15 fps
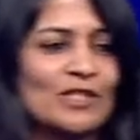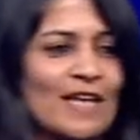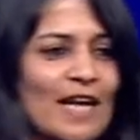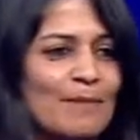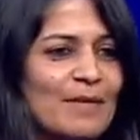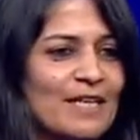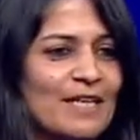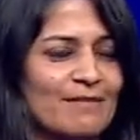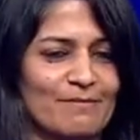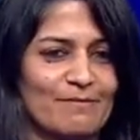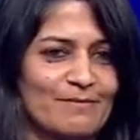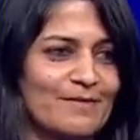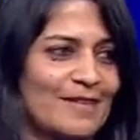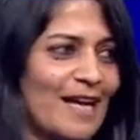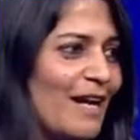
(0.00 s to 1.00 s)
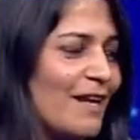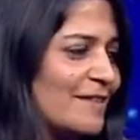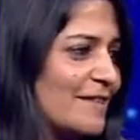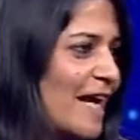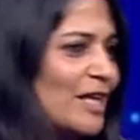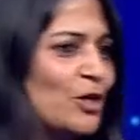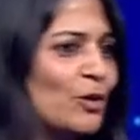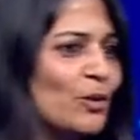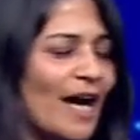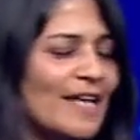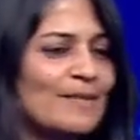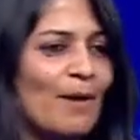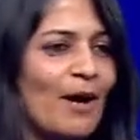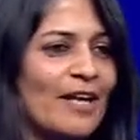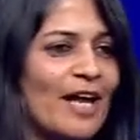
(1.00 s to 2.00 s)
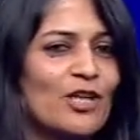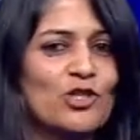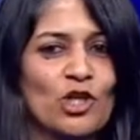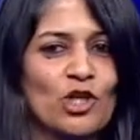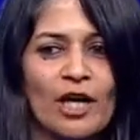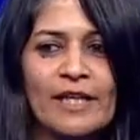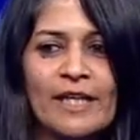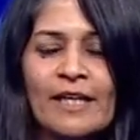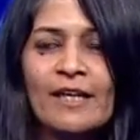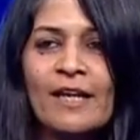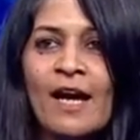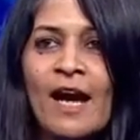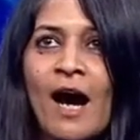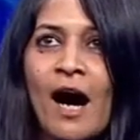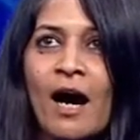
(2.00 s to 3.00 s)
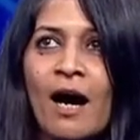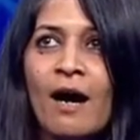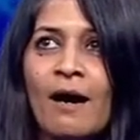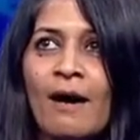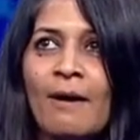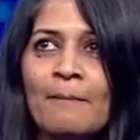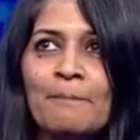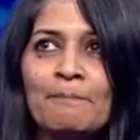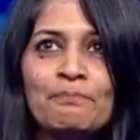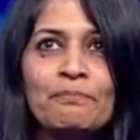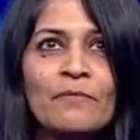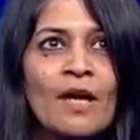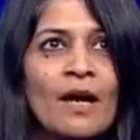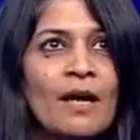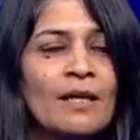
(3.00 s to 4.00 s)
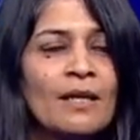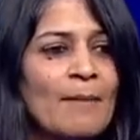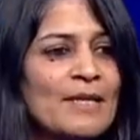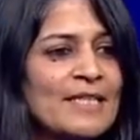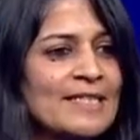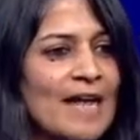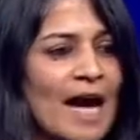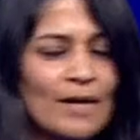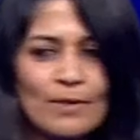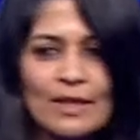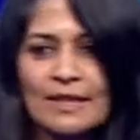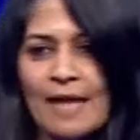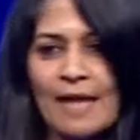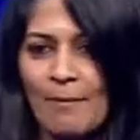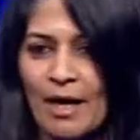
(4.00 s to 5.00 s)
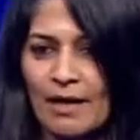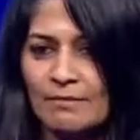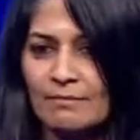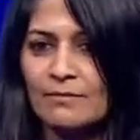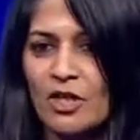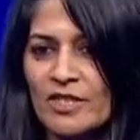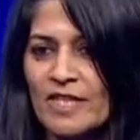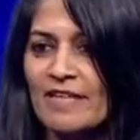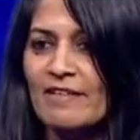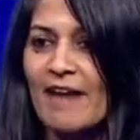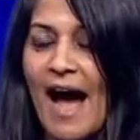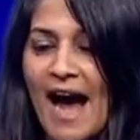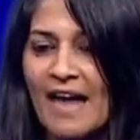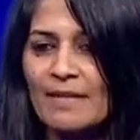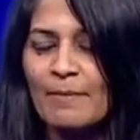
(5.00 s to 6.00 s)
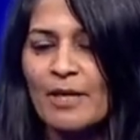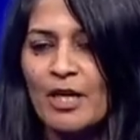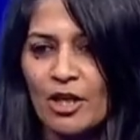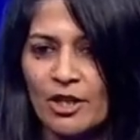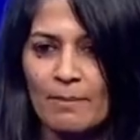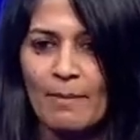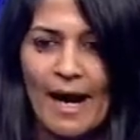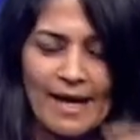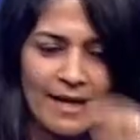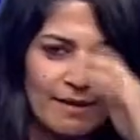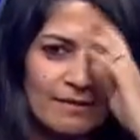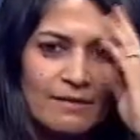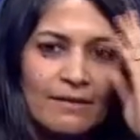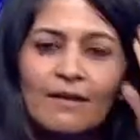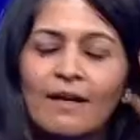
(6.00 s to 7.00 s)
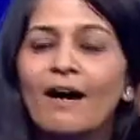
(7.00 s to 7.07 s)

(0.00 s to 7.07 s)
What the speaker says: She's telling me, tell you guys about our journey. Let me start with Thaman because he ragged me on the mic.